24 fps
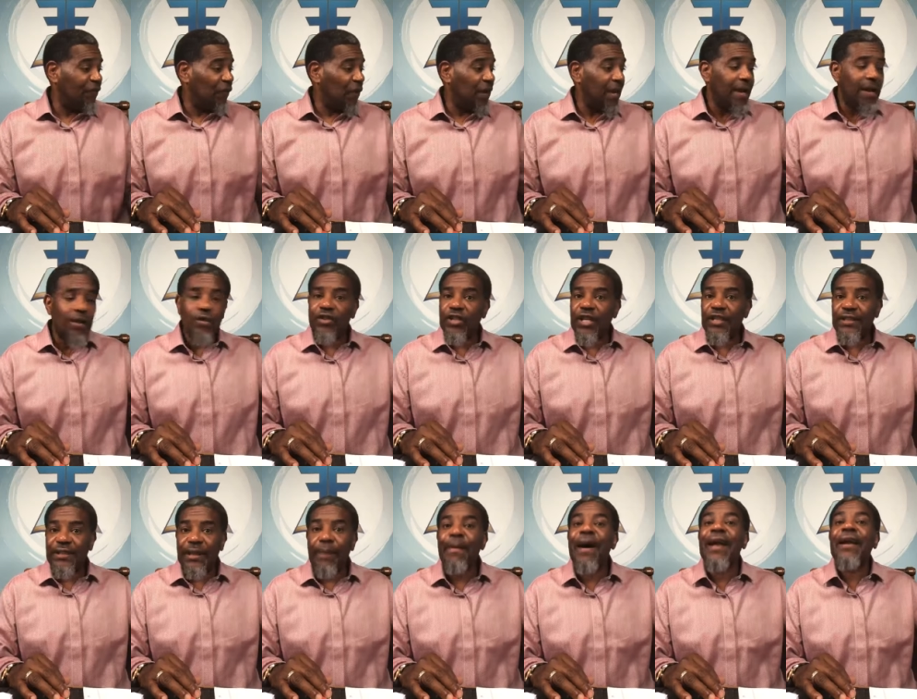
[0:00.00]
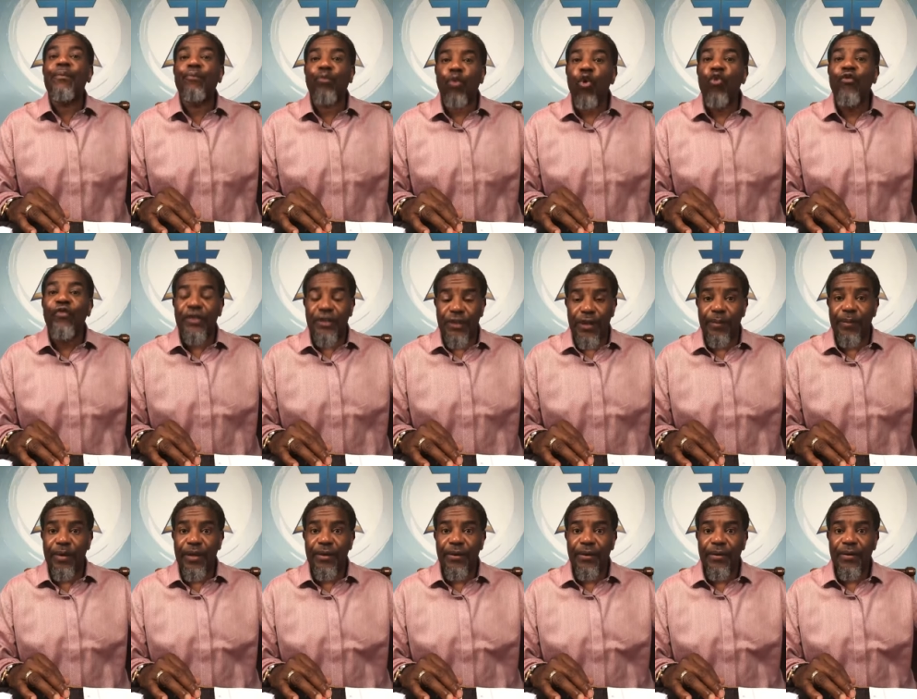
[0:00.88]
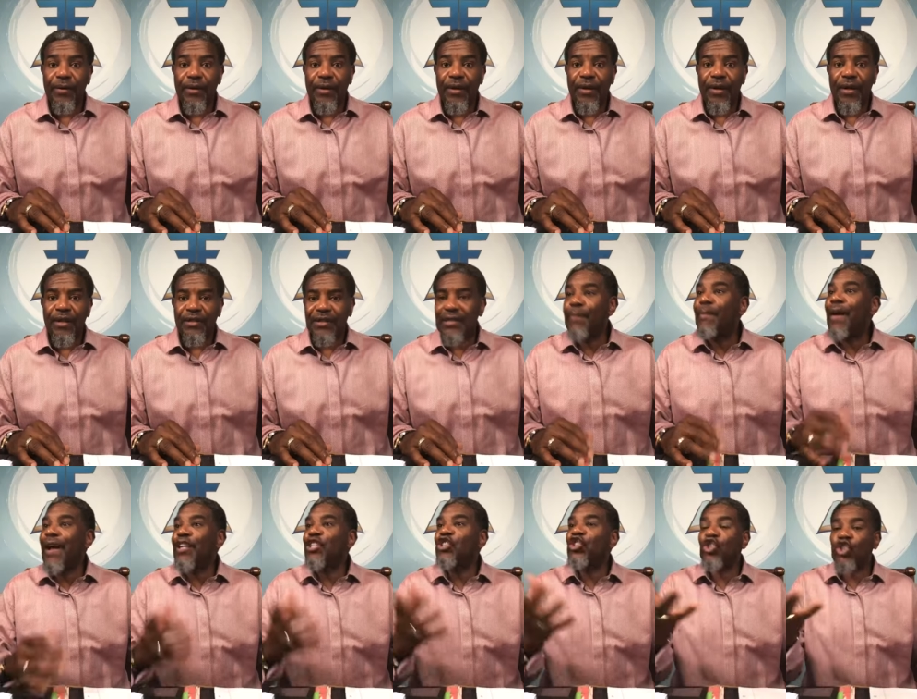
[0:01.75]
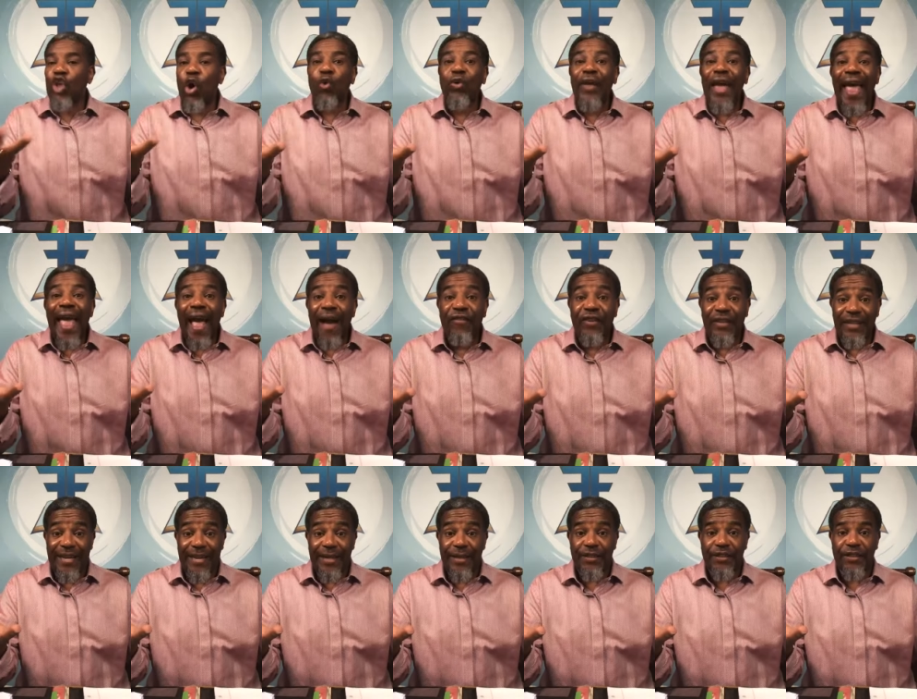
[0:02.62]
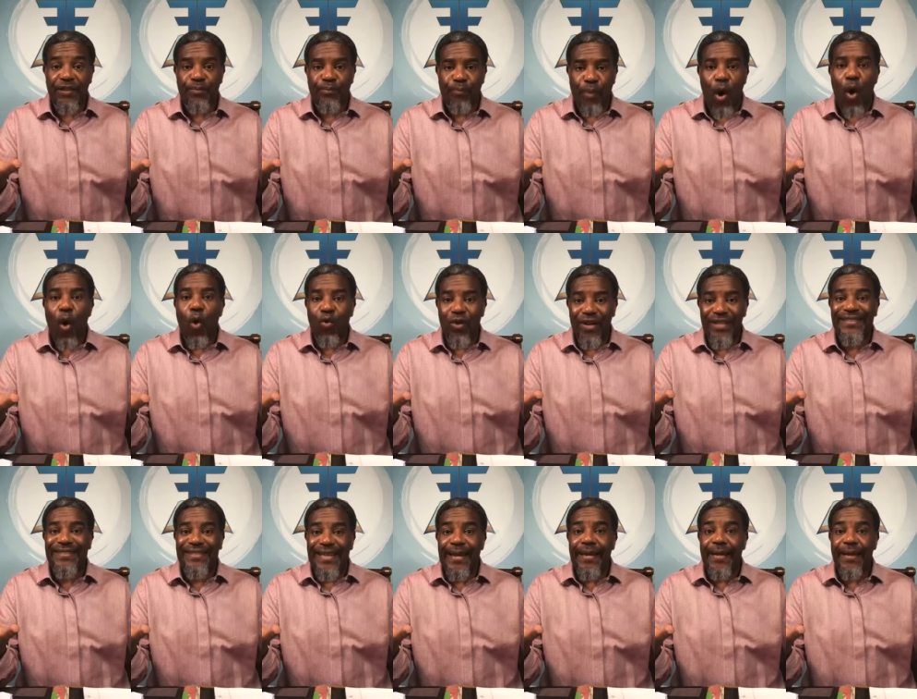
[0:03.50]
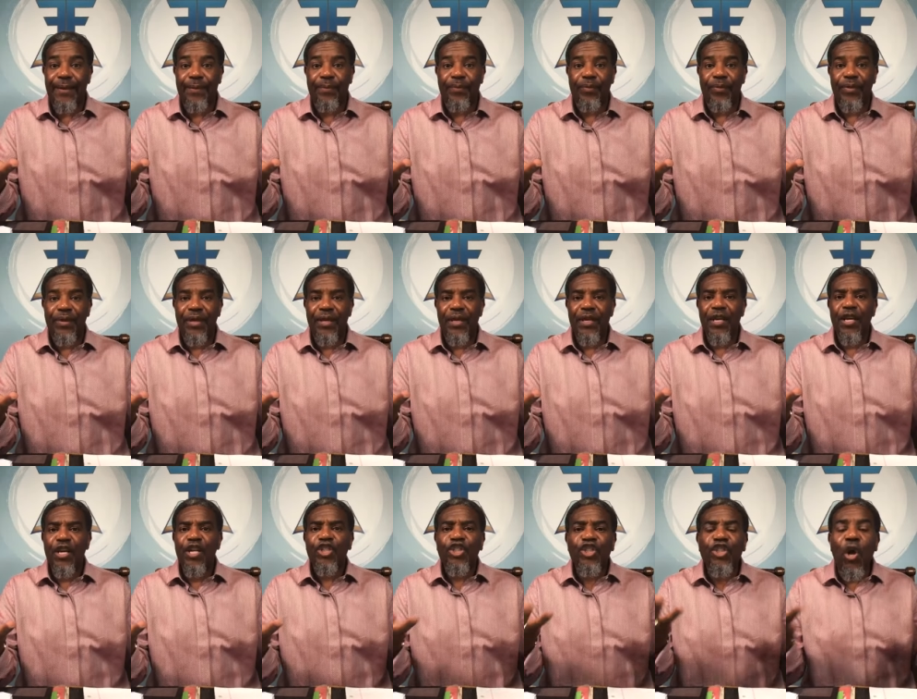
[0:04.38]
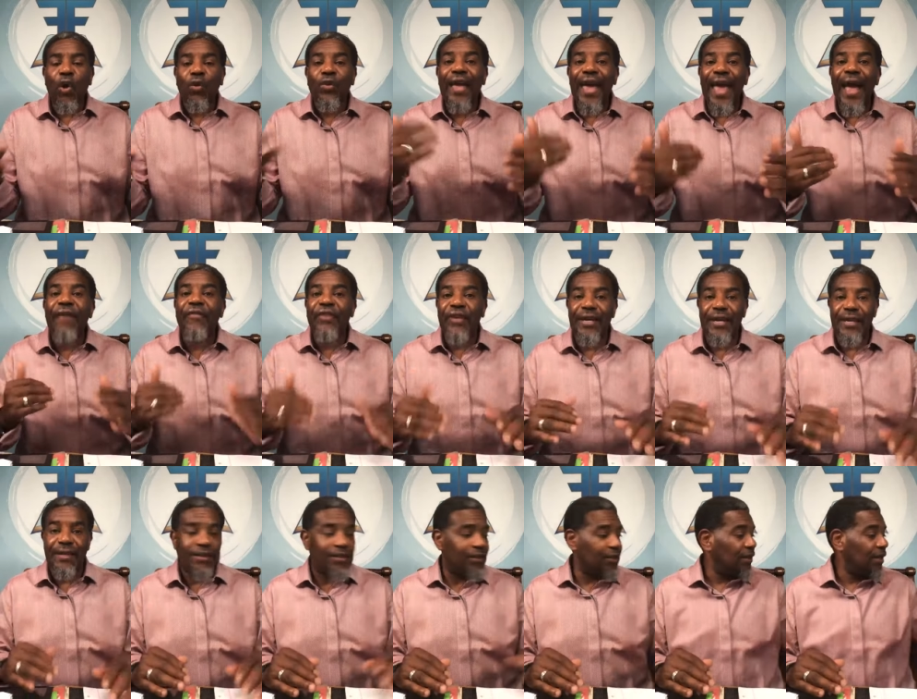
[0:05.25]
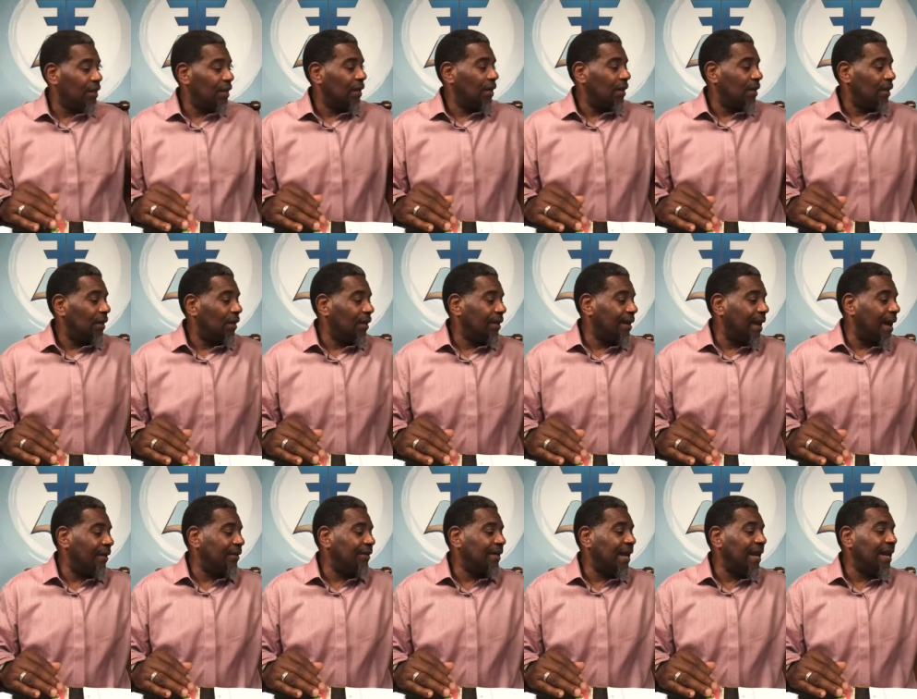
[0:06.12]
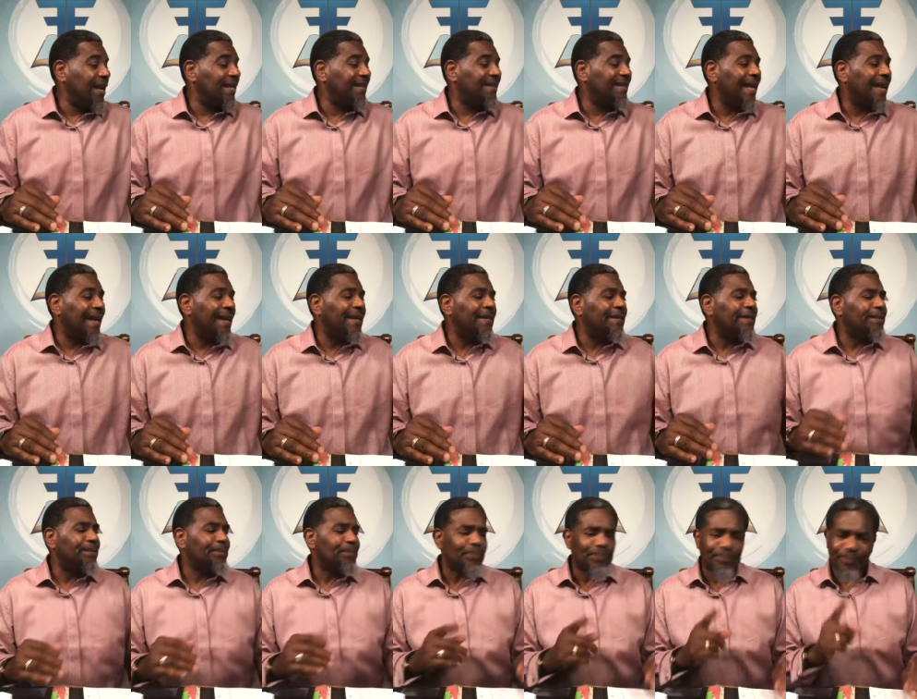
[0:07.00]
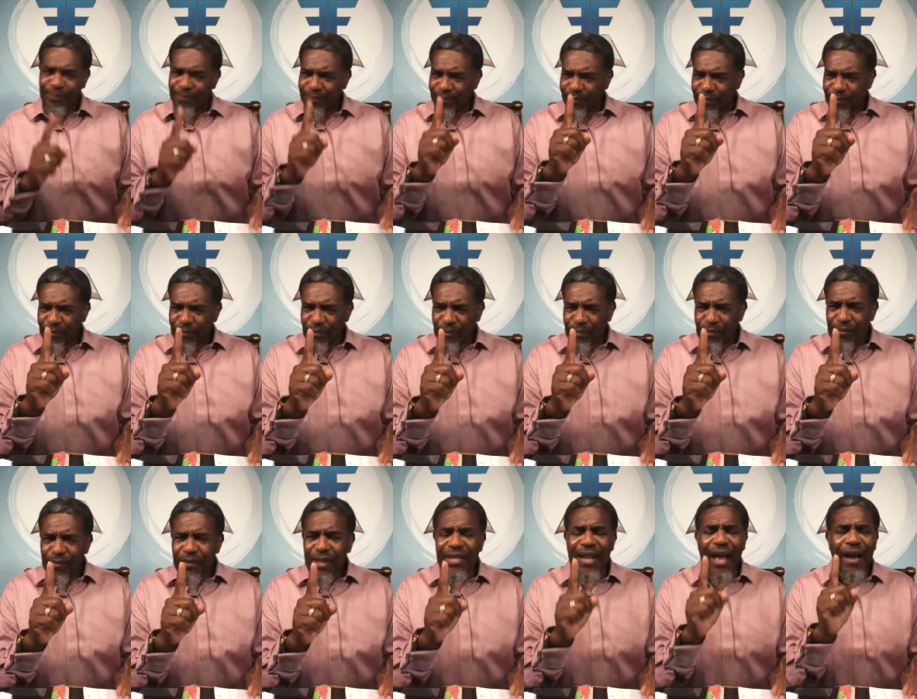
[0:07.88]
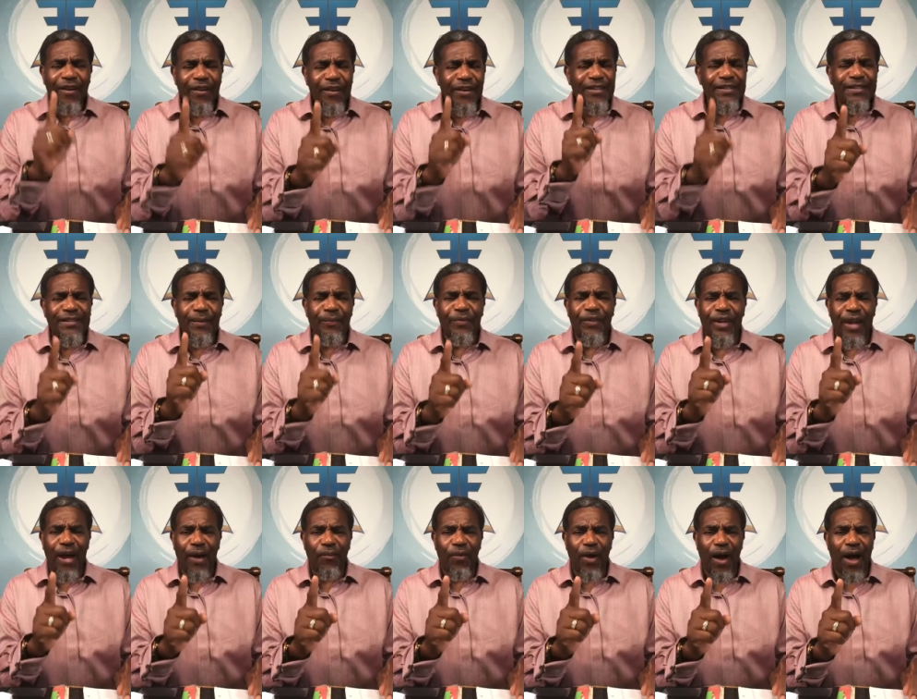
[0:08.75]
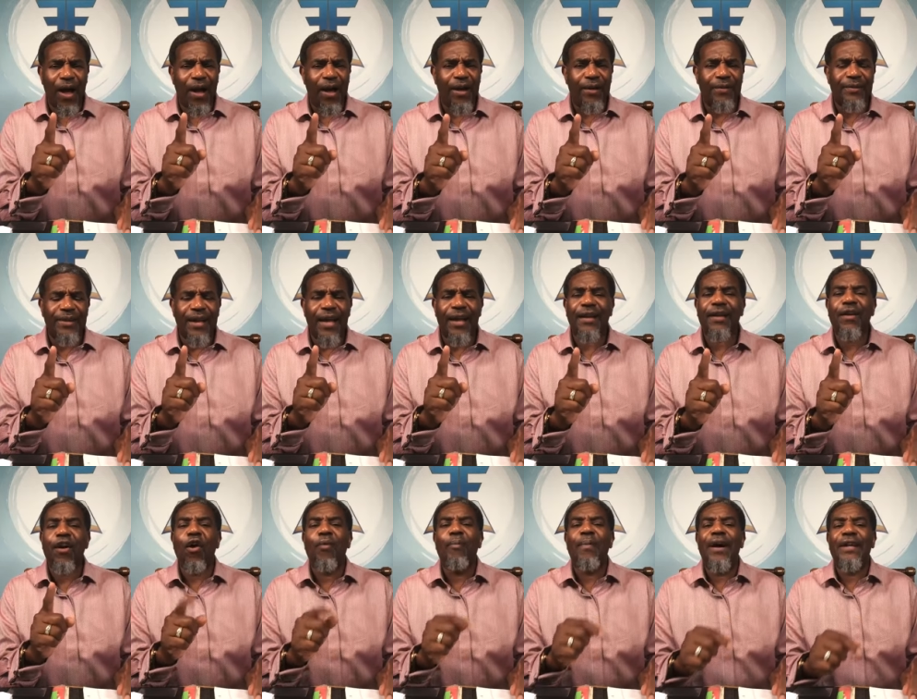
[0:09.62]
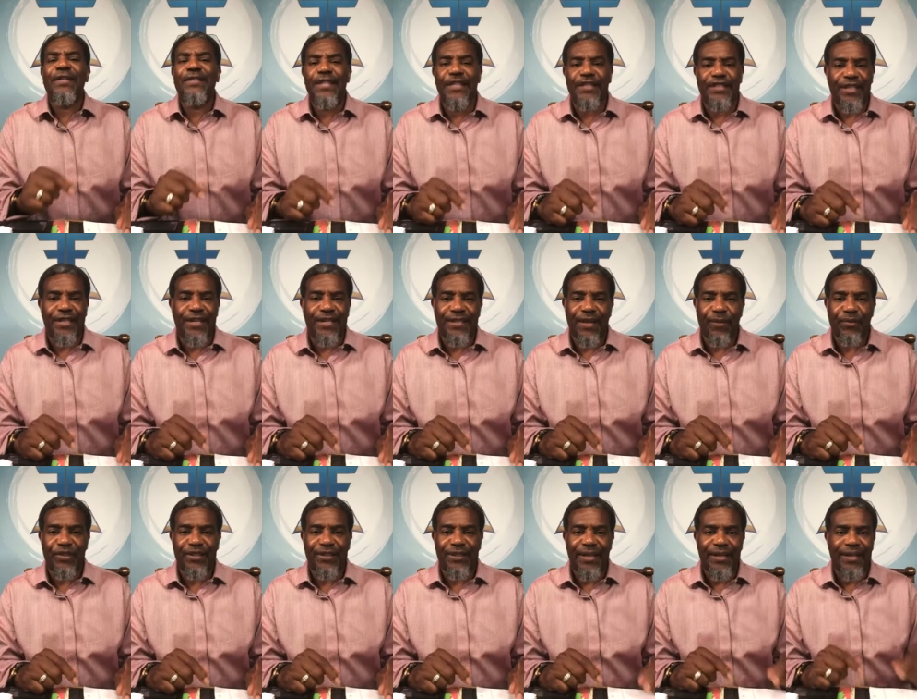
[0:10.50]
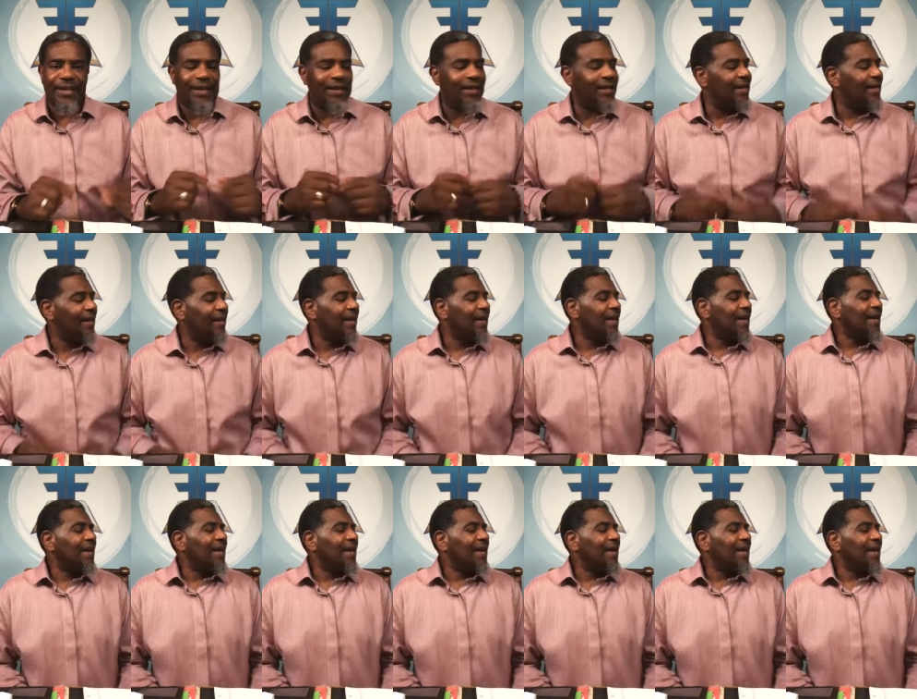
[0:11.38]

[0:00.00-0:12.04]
If it is, can somebody prove it to me? Somebody show the evidence, Paul is saying. Show the evidence. Now, then he says, now here's something that caught my attention as I was studying it.